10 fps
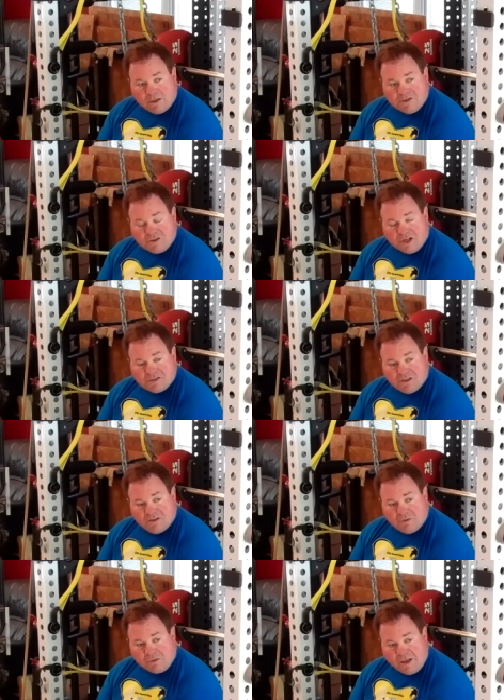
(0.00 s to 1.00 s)
adjusted
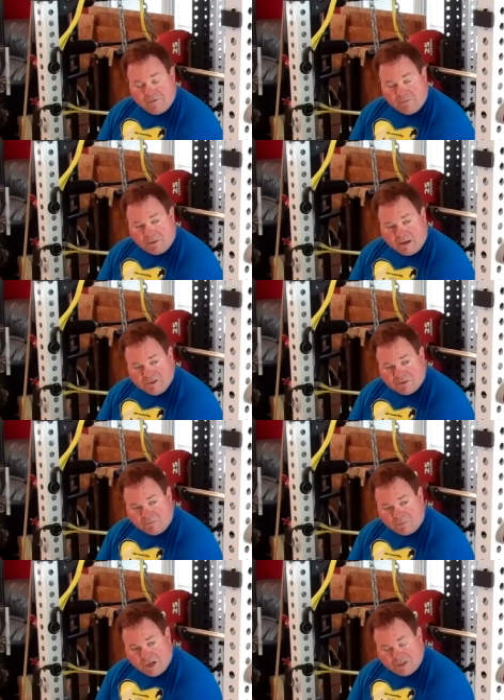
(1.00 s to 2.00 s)
to 11 pounds
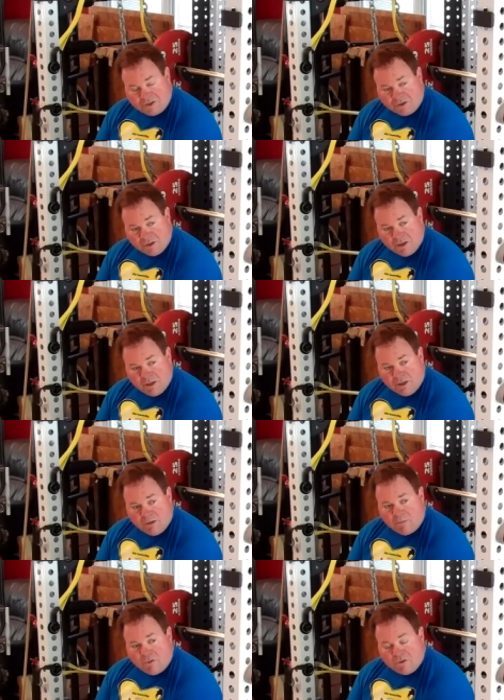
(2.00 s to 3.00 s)
of pressure
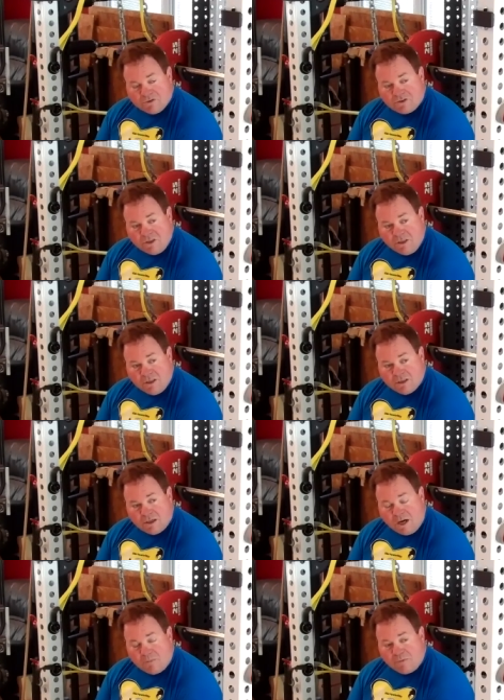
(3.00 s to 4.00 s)
pulls the
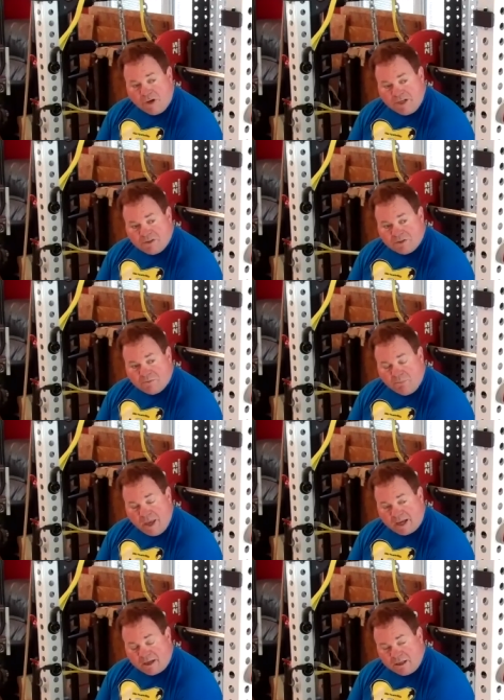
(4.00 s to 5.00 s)
uprights
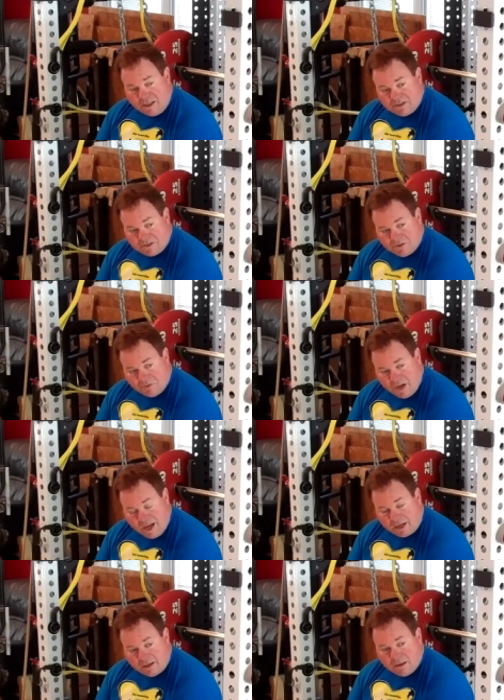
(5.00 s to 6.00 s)
back against the
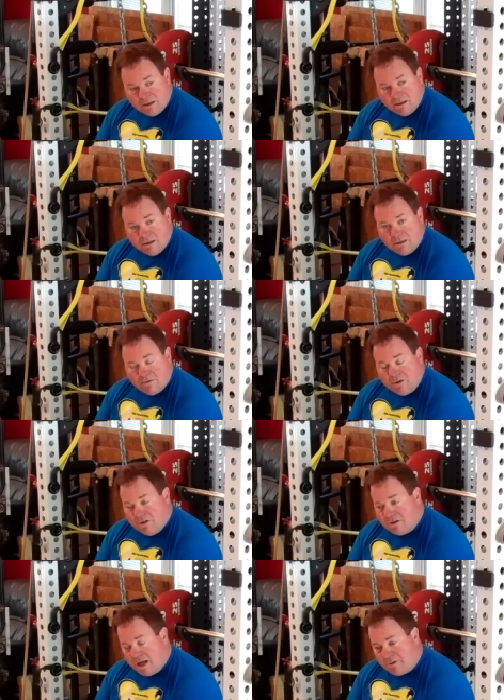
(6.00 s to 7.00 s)
rack. When
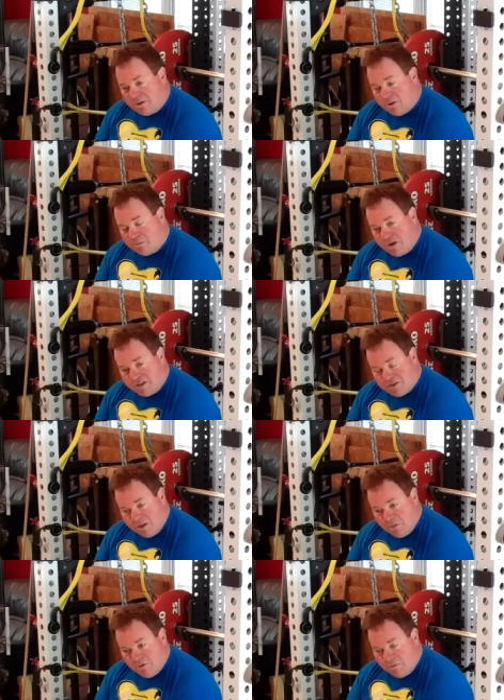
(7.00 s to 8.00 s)
you're done with your
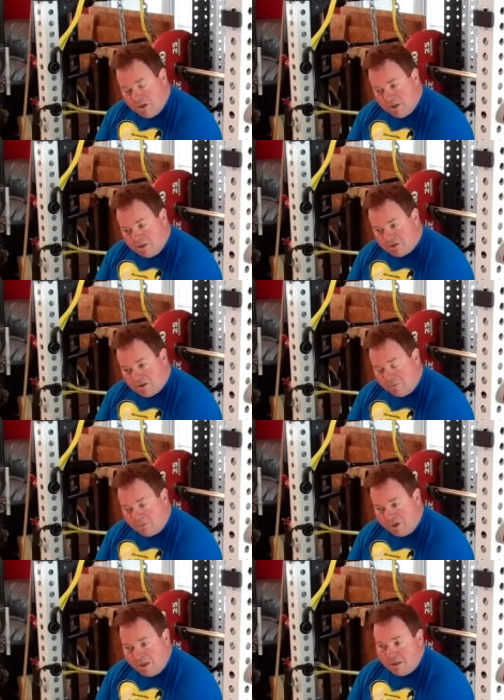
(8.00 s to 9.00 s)
pressing movement, you
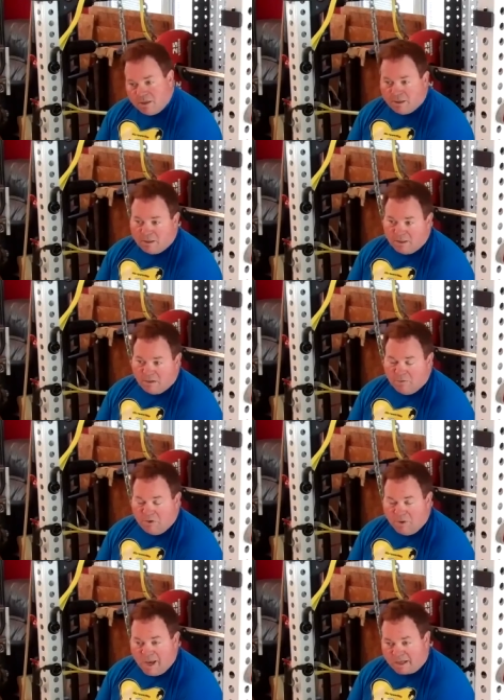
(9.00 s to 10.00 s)
simply
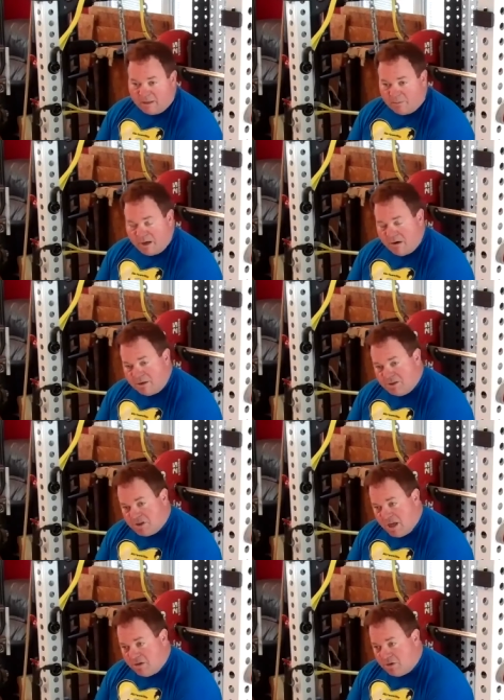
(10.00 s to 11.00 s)
re-rack the bar in the
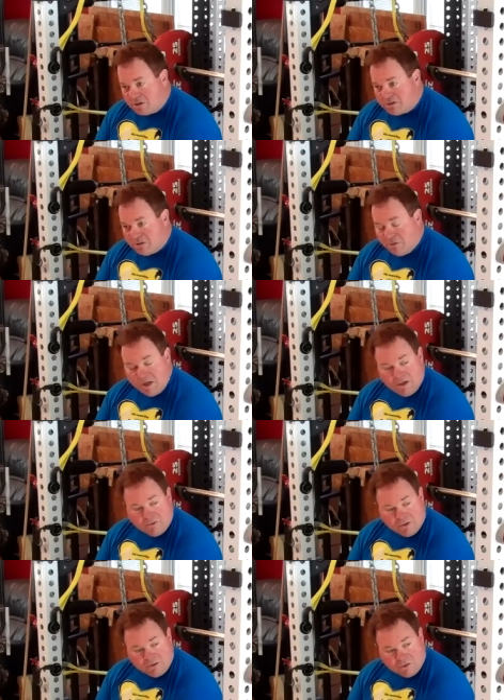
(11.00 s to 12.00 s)
J-hooks the way you
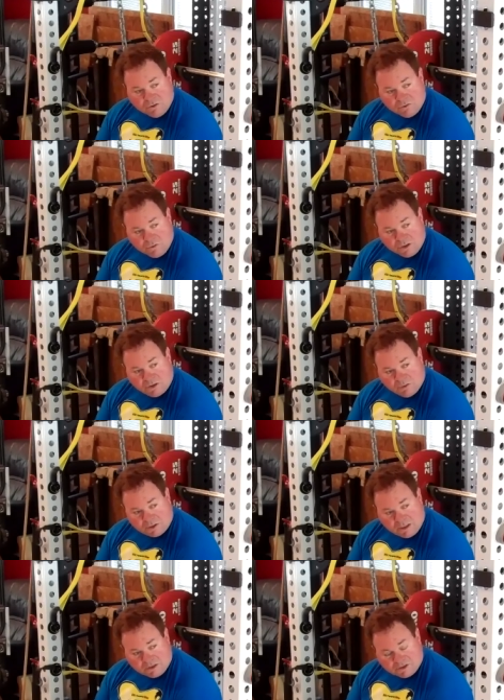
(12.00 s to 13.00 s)
would do with or
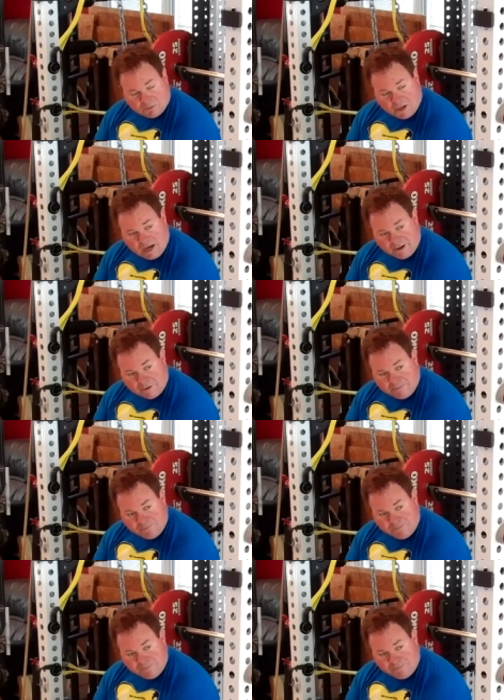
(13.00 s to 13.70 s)
without a spotter.